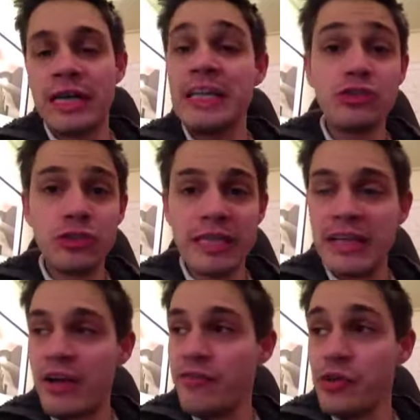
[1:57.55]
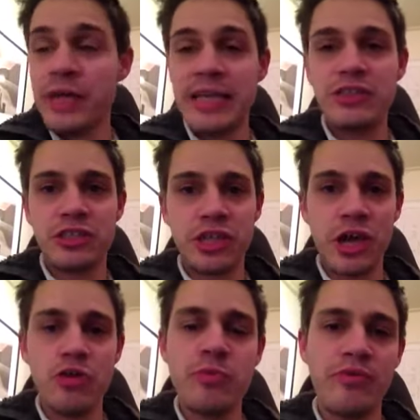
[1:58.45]
Literally a few days to
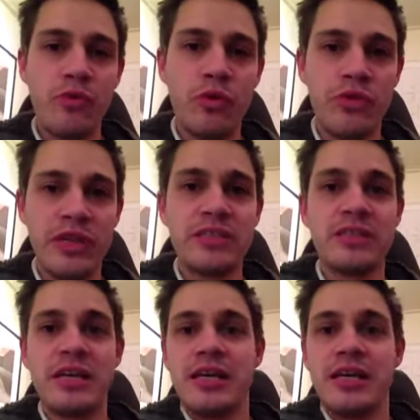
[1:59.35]
go before this